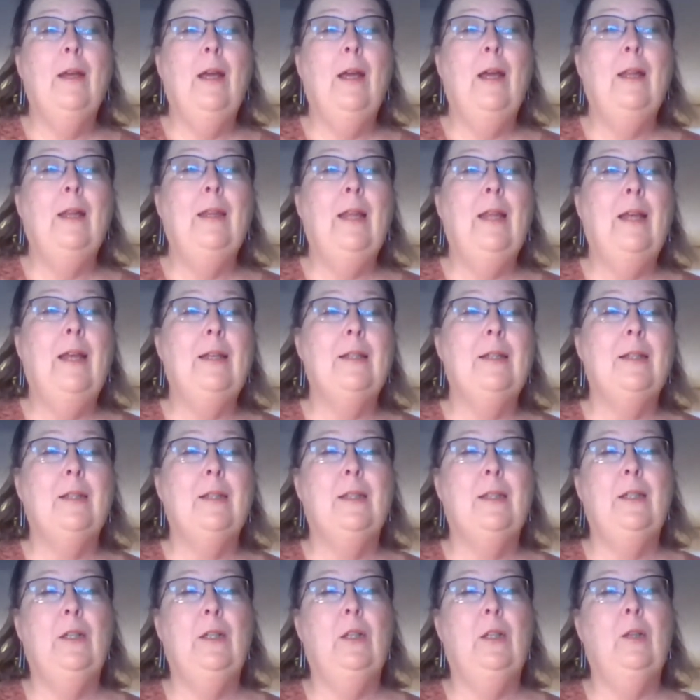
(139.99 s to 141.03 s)
and that's
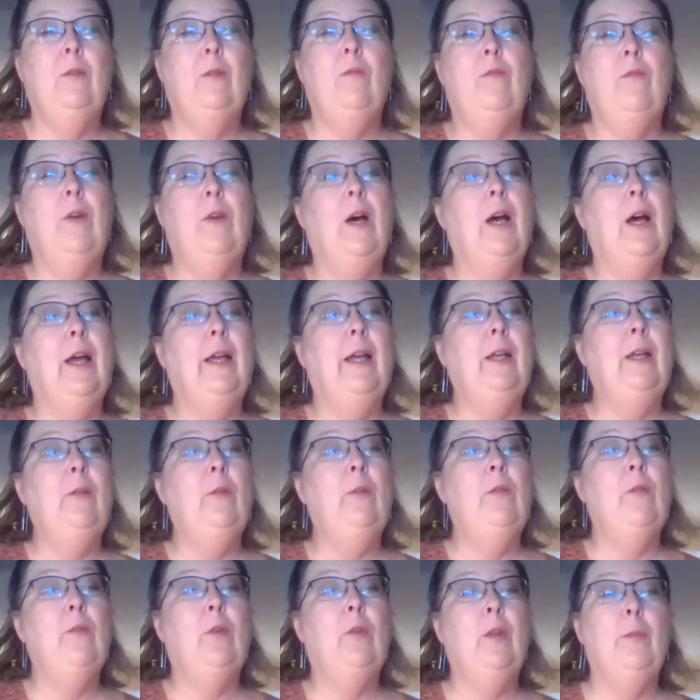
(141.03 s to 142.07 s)
still fine.
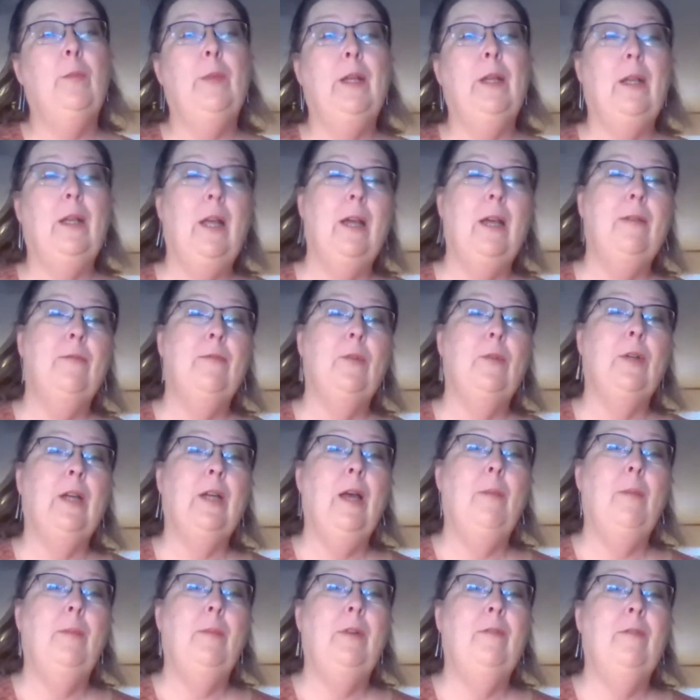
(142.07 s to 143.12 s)
We've only been live for a
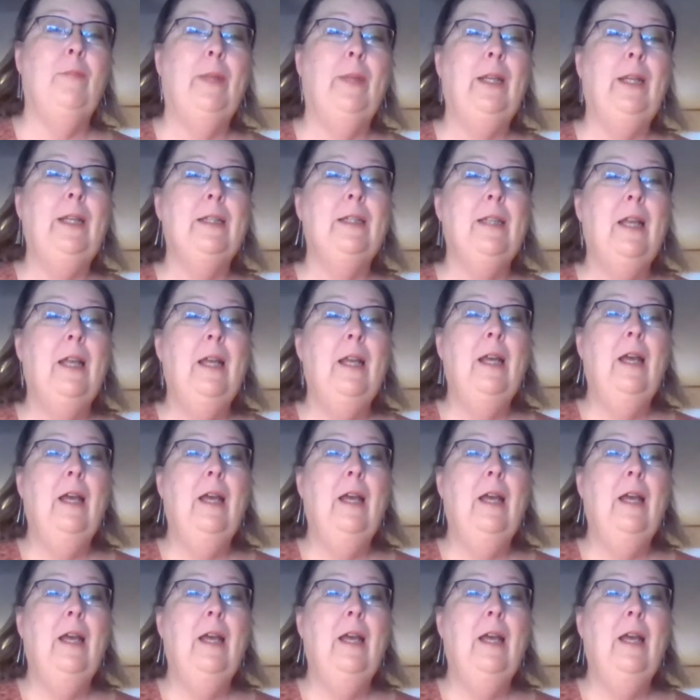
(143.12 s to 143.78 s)
couple of minutes.